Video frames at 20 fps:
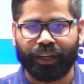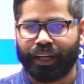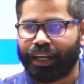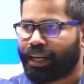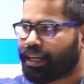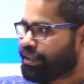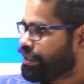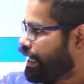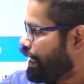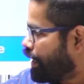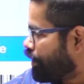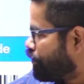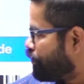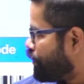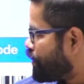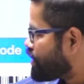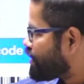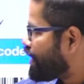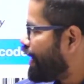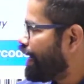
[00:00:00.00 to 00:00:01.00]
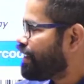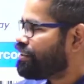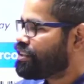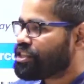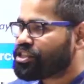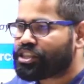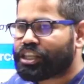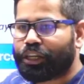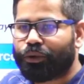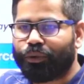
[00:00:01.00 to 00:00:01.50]
that if you scan this
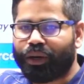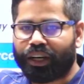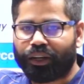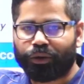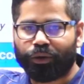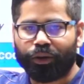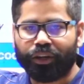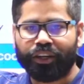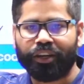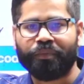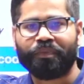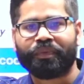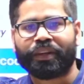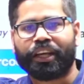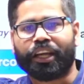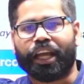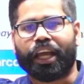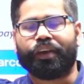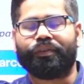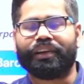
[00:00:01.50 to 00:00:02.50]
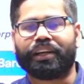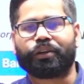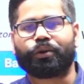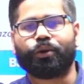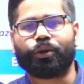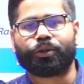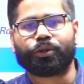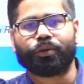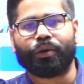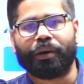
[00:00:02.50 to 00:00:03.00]
QR code, you will go
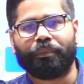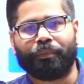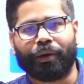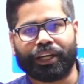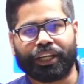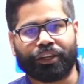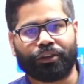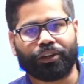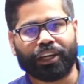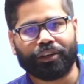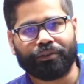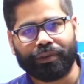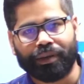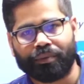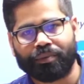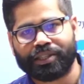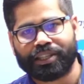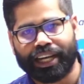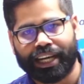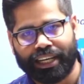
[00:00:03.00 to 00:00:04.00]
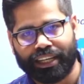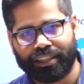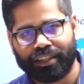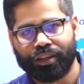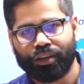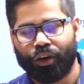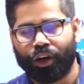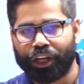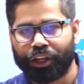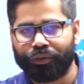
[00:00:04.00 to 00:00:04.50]
to a particular website
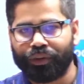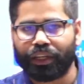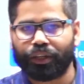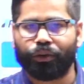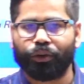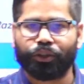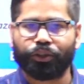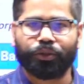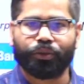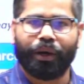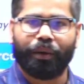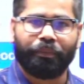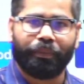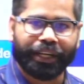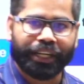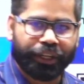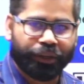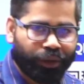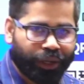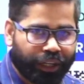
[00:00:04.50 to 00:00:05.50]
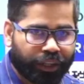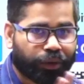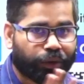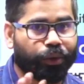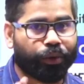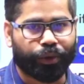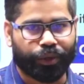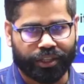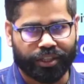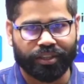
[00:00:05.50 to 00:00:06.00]
or you will go to a particular
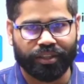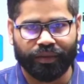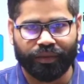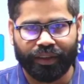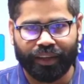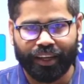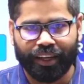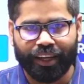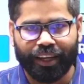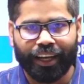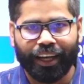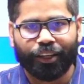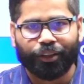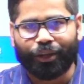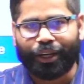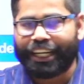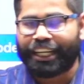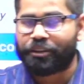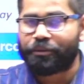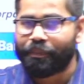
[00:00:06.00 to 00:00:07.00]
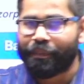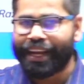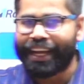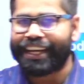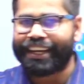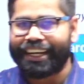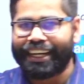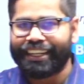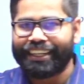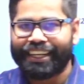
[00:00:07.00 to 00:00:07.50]
course. So it may
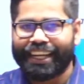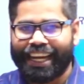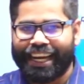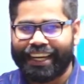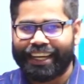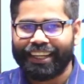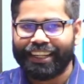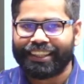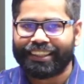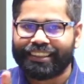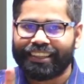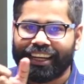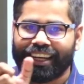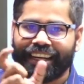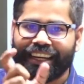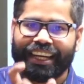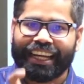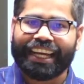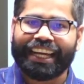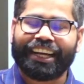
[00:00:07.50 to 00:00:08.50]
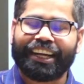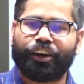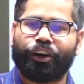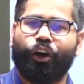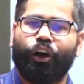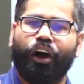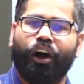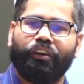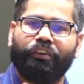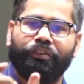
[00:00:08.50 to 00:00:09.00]
contain the link
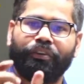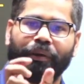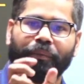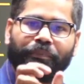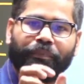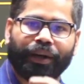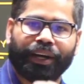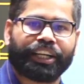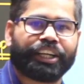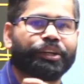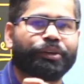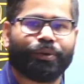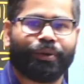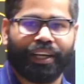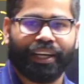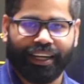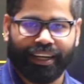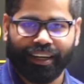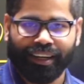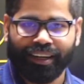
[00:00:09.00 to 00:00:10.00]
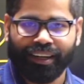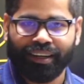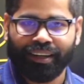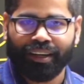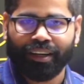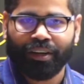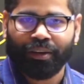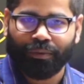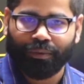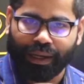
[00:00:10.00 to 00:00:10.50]
of a particular
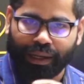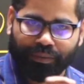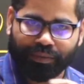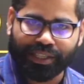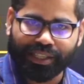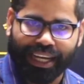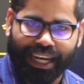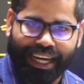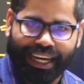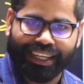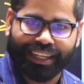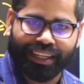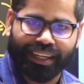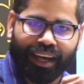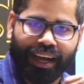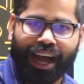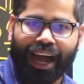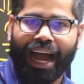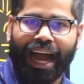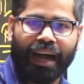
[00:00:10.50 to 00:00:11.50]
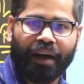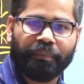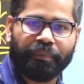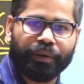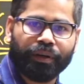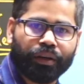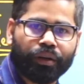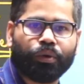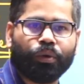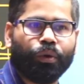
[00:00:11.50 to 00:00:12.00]
website, app,
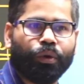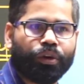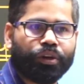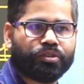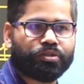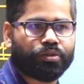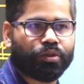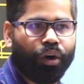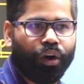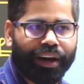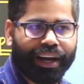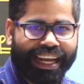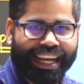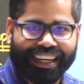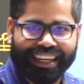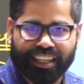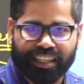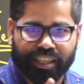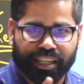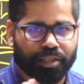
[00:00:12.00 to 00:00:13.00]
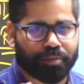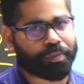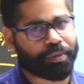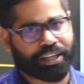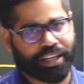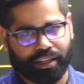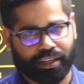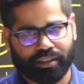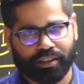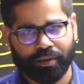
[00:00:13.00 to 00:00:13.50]
course or any such product.